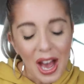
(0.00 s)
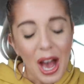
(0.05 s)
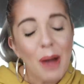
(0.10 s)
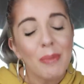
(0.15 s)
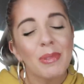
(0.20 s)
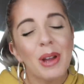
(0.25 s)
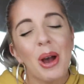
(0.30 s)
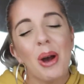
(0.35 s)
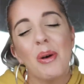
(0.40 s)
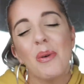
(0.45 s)

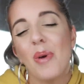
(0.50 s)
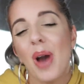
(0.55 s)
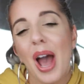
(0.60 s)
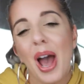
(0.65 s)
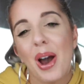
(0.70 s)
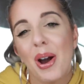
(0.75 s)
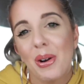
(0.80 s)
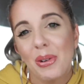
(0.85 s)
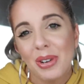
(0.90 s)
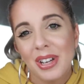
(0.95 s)
I'm not
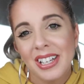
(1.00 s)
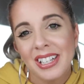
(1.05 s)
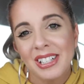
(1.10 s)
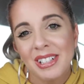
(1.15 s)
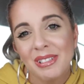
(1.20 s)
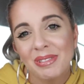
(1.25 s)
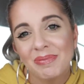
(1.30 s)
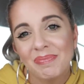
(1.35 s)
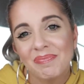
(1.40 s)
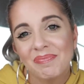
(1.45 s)
loud.
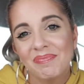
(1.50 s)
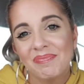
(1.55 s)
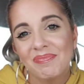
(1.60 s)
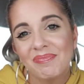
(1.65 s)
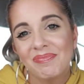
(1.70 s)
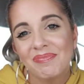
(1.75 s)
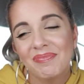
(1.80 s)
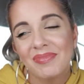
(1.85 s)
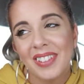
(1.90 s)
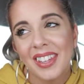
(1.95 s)

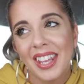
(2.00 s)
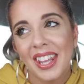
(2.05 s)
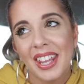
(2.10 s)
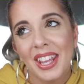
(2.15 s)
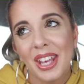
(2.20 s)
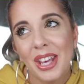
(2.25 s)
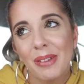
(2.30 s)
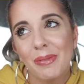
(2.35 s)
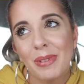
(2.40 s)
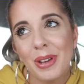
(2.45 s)

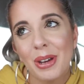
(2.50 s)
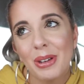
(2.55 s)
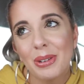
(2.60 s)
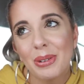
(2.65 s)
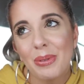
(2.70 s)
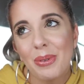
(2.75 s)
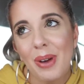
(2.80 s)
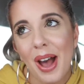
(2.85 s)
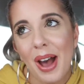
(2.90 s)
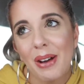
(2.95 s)
I'm
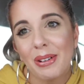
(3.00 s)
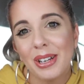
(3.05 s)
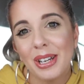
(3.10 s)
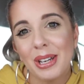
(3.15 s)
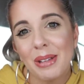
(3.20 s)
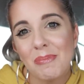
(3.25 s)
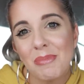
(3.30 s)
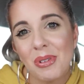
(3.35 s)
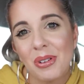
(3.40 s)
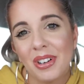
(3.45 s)
not wowed
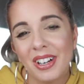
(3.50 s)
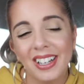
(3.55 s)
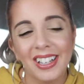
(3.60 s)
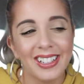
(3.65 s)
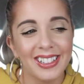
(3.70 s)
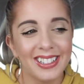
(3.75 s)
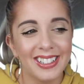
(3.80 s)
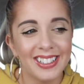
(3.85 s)
anymore.